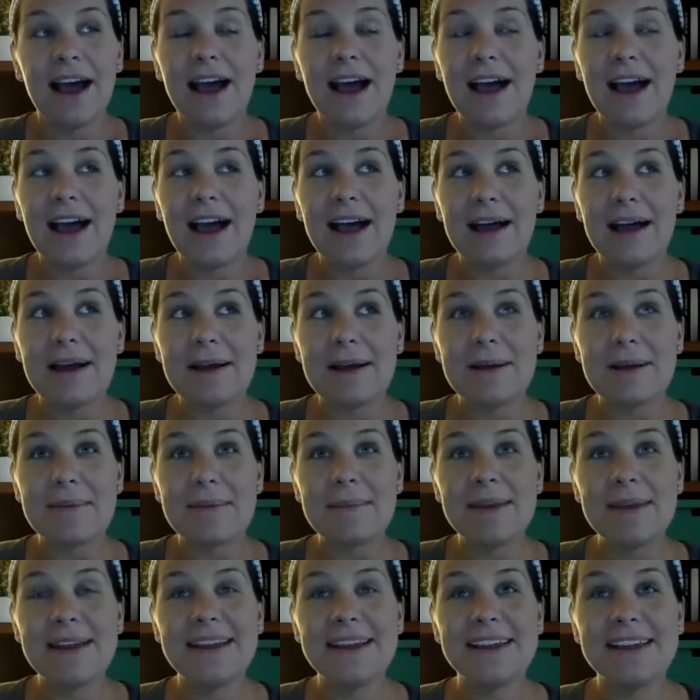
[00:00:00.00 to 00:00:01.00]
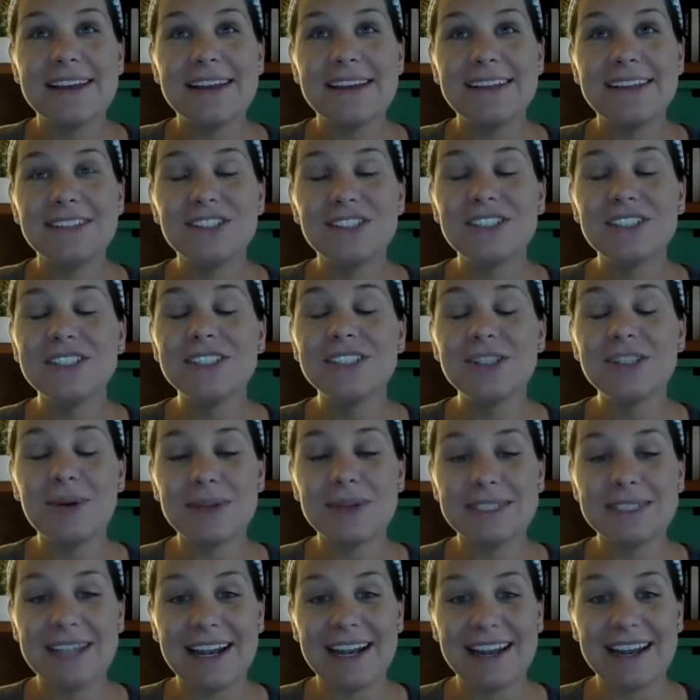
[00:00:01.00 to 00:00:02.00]
um, just so
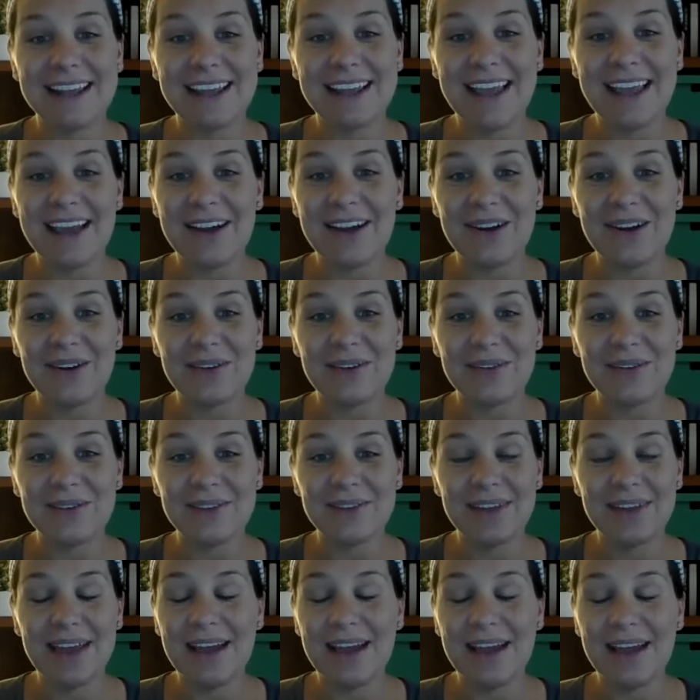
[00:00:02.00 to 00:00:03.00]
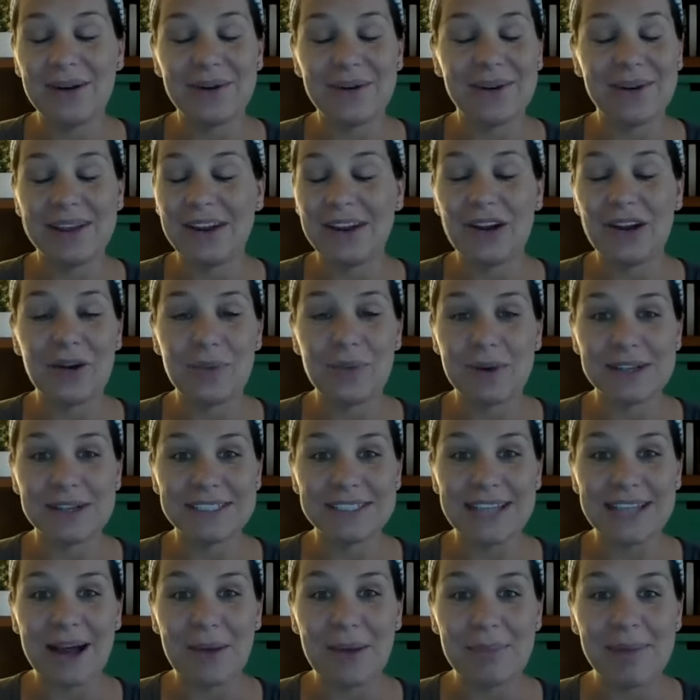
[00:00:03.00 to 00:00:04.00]
exciting how how it all
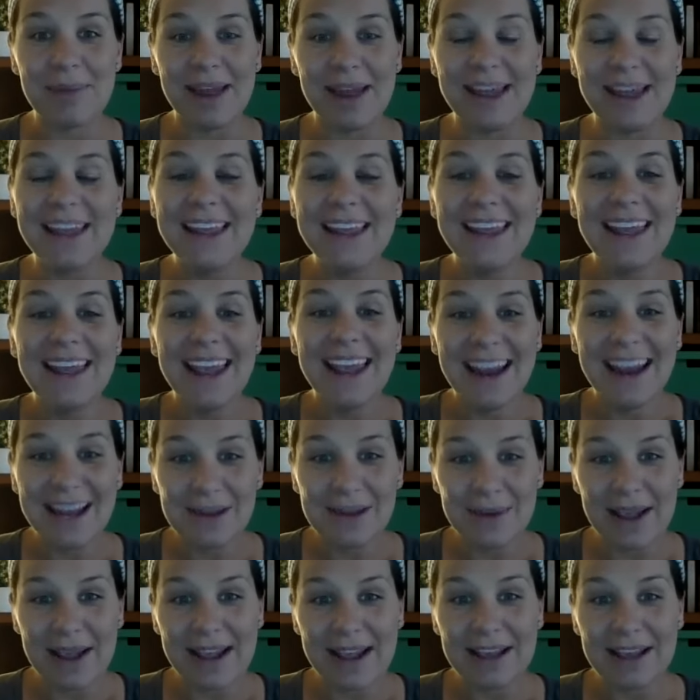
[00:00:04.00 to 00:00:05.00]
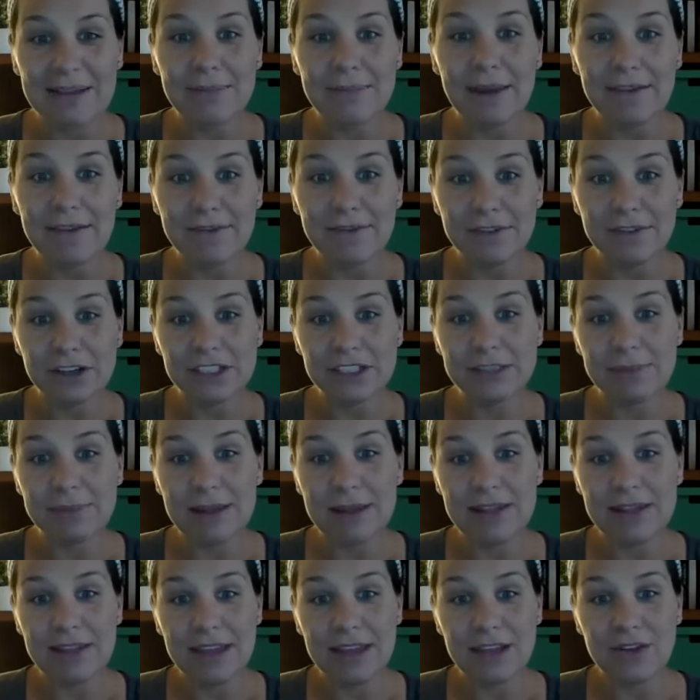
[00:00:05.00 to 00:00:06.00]
works out. But anyway, my first
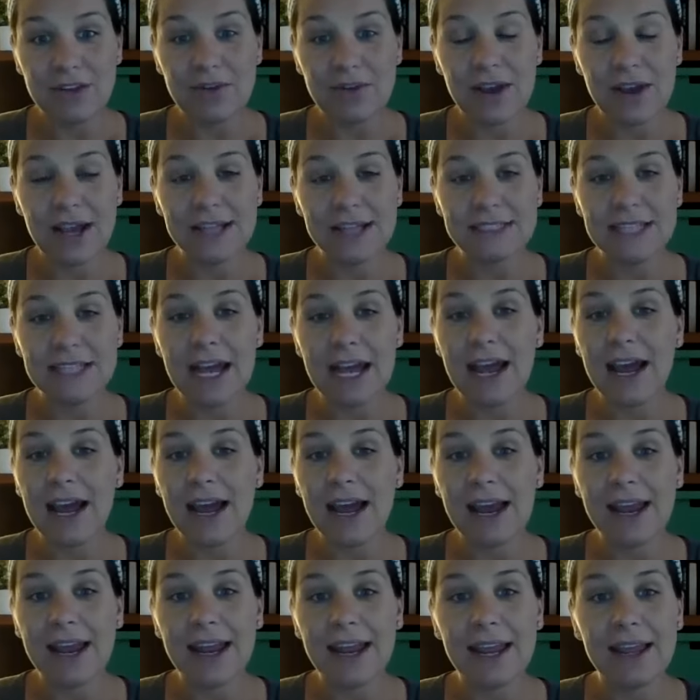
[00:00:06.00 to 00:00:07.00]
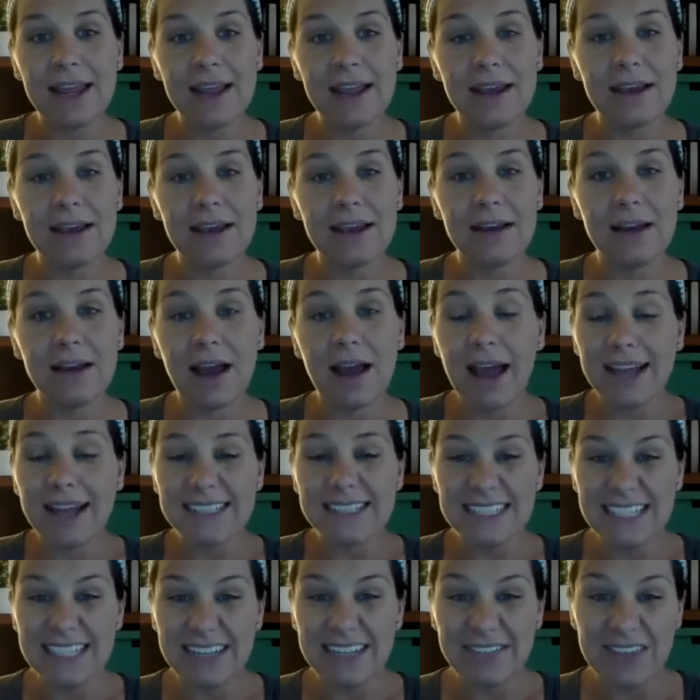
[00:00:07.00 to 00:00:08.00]
month in, you guys, I I
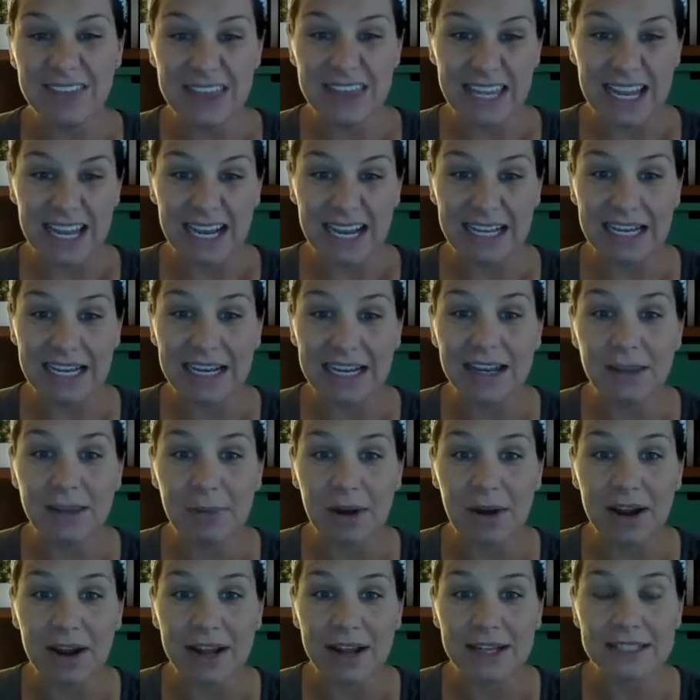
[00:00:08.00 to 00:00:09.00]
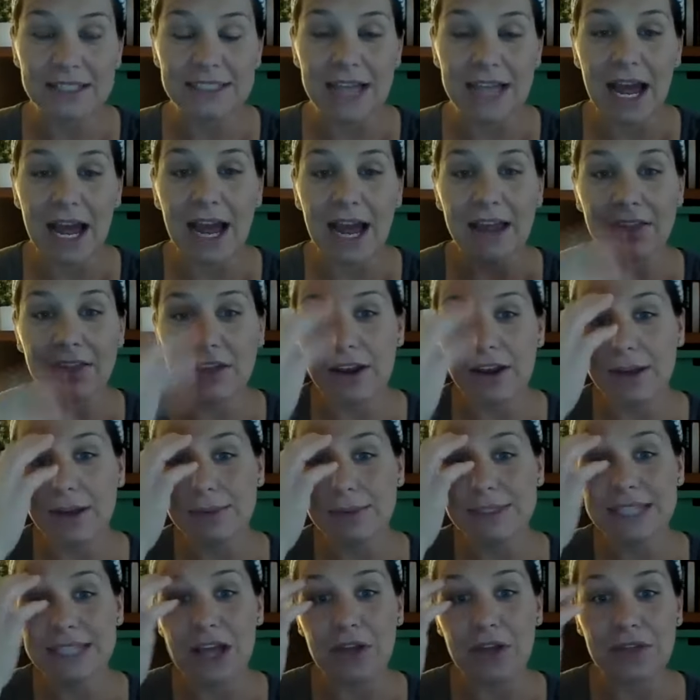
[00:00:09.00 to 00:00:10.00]
didn't even think I needed the products. I thought I
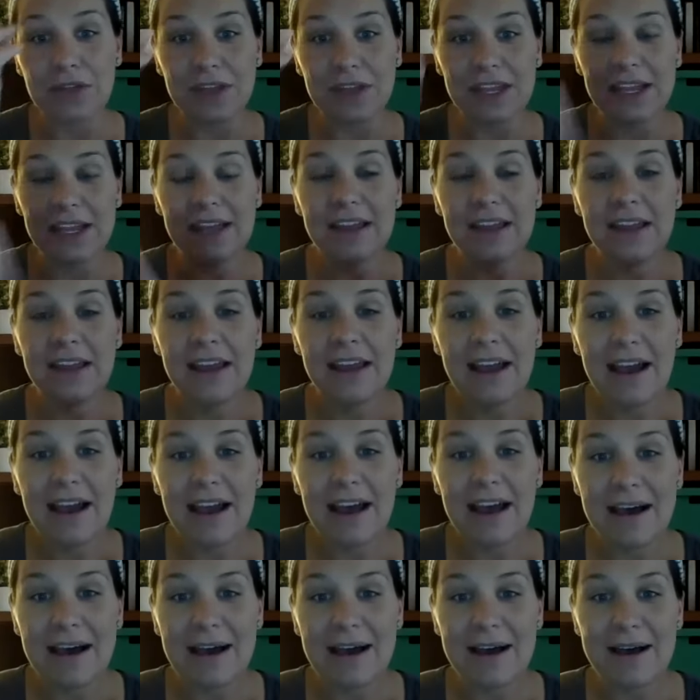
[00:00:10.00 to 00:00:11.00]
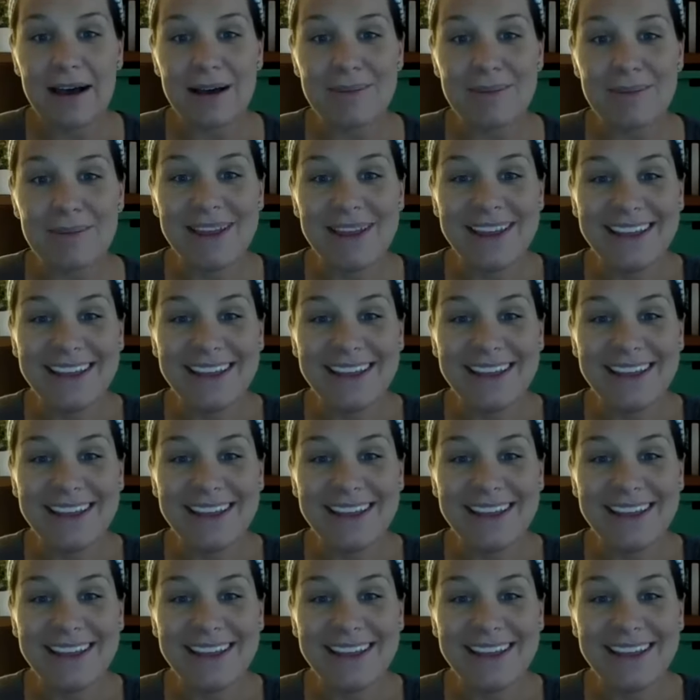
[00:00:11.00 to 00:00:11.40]
was healthy. Um,